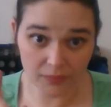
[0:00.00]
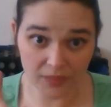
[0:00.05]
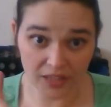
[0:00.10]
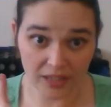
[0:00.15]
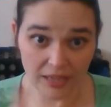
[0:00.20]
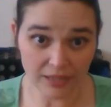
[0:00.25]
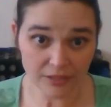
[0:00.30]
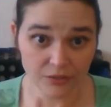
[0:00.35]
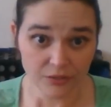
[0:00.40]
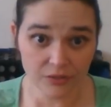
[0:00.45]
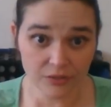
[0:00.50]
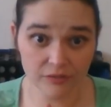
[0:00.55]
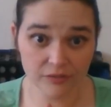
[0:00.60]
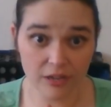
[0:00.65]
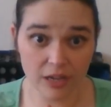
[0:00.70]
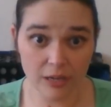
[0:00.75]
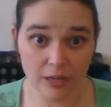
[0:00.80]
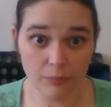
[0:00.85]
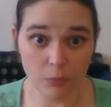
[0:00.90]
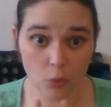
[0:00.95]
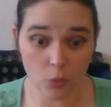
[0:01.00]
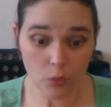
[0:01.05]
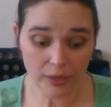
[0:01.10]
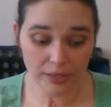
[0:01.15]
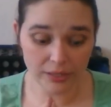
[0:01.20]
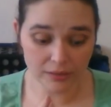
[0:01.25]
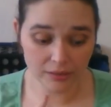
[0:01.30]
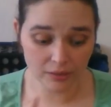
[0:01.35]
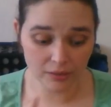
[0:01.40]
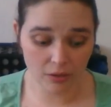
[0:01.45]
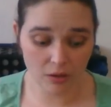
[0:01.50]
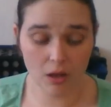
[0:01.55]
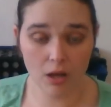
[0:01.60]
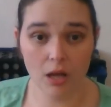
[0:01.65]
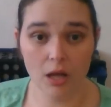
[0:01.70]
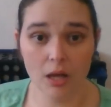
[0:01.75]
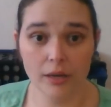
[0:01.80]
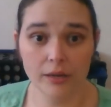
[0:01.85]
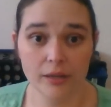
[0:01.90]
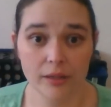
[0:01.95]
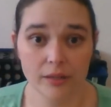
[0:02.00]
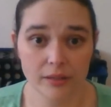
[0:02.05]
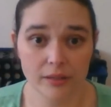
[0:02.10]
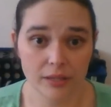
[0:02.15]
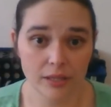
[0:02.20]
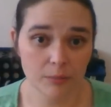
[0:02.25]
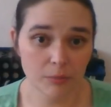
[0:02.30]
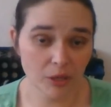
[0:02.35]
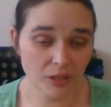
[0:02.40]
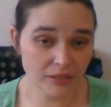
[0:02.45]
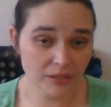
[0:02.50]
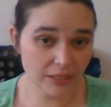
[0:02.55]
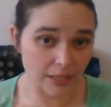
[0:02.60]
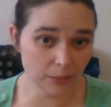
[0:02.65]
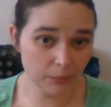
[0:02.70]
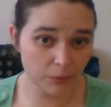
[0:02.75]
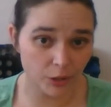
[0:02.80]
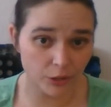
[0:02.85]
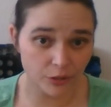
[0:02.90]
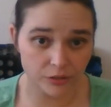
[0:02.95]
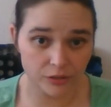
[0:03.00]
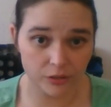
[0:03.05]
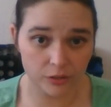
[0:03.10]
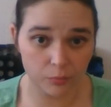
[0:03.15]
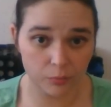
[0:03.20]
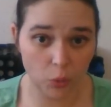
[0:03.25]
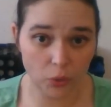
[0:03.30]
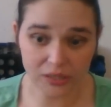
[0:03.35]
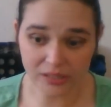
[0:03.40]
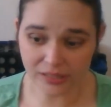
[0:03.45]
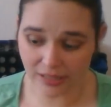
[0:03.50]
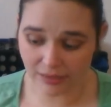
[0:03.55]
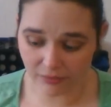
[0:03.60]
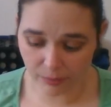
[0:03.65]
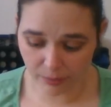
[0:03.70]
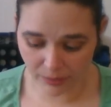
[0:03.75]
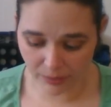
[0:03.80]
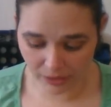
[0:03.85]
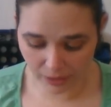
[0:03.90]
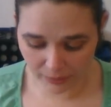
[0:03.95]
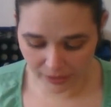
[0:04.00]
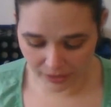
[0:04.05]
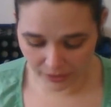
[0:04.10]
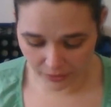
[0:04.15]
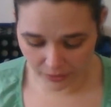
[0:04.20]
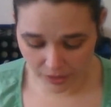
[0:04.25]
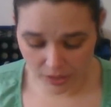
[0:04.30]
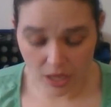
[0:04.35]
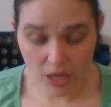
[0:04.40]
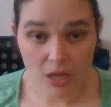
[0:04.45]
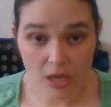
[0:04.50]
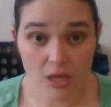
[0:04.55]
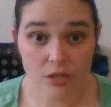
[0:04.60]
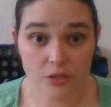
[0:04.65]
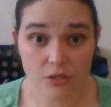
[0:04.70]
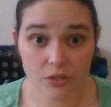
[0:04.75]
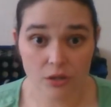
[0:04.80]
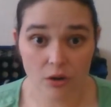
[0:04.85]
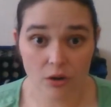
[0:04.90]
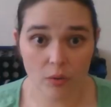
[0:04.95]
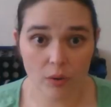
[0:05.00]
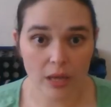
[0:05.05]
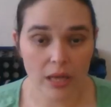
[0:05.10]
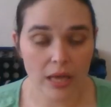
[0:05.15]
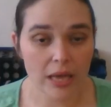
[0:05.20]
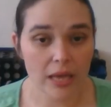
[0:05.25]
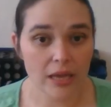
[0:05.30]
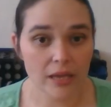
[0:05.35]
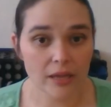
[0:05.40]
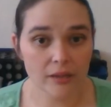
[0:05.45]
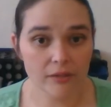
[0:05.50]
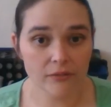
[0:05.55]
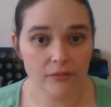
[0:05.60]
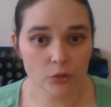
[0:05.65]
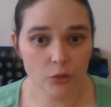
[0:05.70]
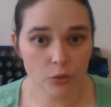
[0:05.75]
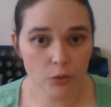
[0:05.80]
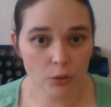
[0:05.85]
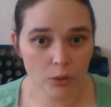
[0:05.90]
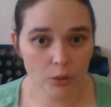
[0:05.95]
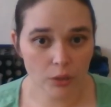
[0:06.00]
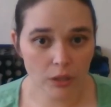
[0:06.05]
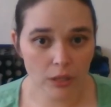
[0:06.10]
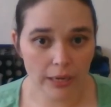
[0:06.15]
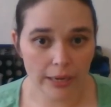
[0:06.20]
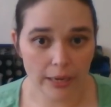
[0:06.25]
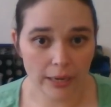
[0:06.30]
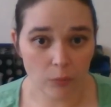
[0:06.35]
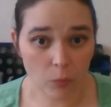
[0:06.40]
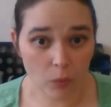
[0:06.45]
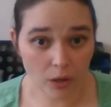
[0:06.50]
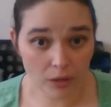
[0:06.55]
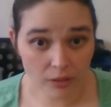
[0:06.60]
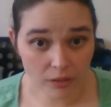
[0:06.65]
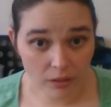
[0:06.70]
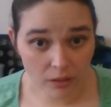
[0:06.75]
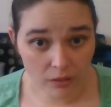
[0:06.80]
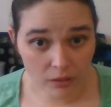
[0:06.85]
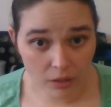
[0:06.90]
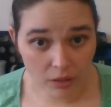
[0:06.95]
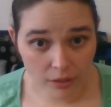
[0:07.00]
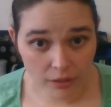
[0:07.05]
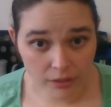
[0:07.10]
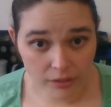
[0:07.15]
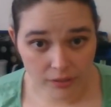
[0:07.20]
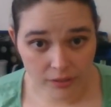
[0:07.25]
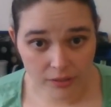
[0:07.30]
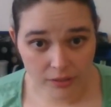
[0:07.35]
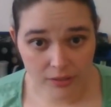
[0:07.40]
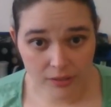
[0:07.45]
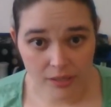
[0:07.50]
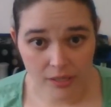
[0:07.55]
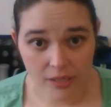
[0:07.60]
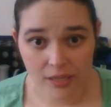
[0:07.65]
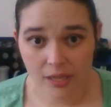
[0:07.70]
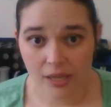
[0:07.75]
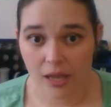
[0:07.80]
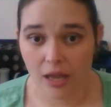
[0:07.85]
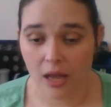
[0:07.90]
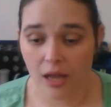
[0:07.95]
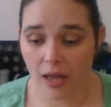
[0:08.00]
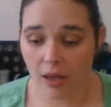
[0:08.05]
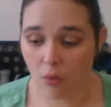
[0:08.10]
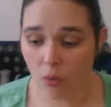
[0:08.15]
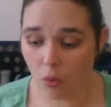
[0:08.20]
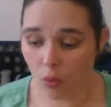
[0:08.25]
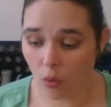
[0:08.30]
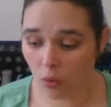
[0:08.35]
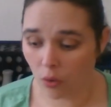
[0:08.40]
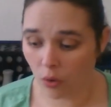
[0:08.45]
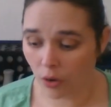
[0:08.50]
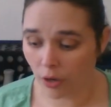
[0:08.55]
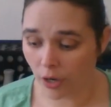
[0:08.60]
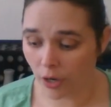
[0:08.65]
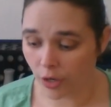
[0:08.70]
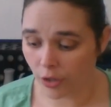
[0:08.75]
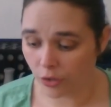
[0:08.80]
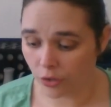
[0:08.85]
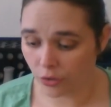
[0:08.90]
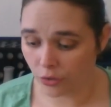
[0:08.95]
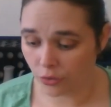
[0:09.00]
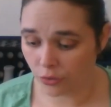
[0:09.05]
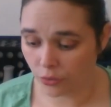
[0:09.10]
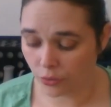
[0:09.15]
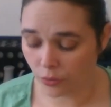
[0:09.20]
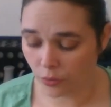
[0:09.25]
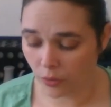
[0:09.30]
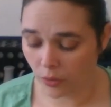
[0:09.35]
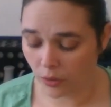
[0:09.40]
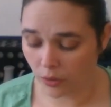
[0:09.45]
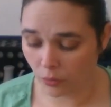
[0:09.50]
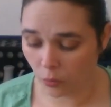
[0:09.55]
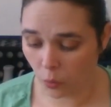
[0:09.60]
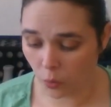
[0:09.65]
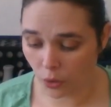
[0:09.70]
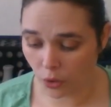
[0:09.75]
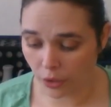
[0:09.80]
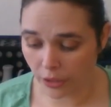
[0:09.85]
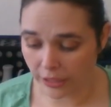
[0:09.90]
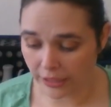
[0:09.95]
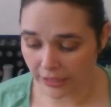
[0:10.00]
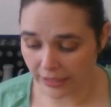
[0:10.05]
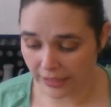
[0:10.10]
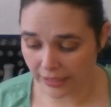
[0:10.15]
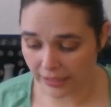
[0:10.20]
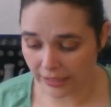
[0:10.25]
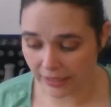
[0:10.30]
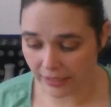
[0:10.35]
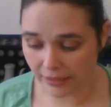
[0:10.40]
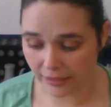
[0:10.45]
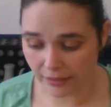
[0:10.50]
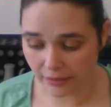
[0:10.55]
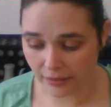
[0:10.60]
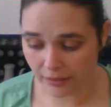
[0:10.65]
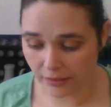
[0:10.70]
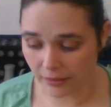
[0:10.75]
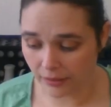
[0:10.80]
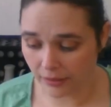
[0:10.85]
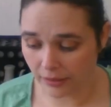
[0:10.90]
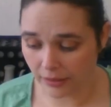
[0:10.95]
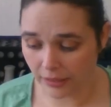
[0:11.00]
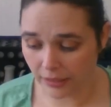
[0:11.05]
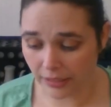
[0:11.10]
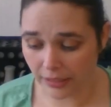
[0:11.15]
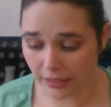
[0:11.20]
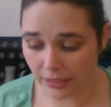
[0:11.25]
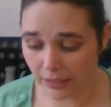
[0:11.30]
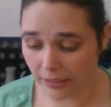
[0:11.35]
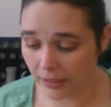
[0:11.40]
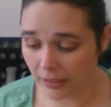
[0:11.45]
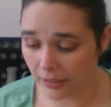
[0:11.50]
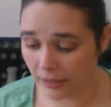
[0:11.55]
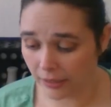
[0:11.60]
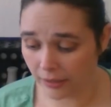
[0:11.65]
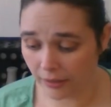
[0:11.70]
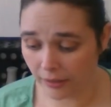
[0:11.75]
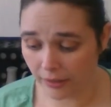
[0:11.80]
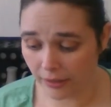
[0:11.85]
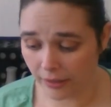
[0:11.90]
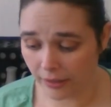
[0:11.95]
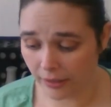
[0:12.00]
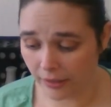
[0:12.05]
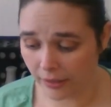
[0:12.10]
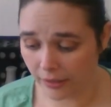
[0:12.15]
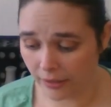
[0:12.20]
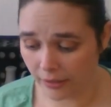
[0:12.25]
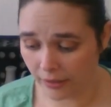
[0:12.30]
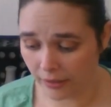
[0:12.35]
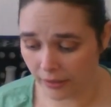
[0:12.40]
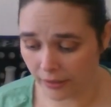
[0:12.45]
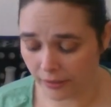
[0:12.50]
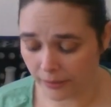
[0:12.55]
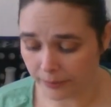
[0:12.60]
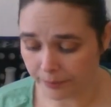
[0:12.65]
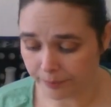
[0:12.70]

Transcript: the extra fine point on the Montana markers is 0.7 millimeters. So if you're a watercolor artist or you work in in in, in uh,